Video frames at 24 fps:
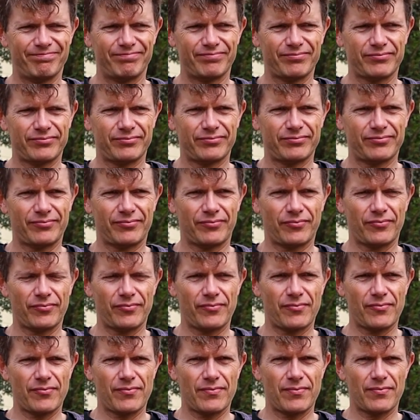
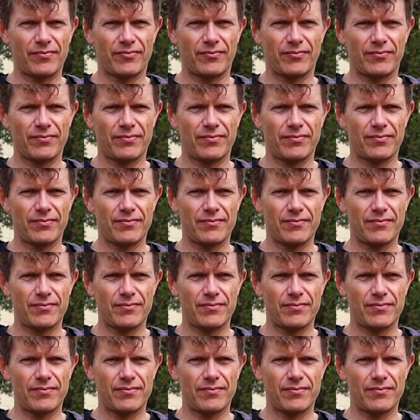(silence)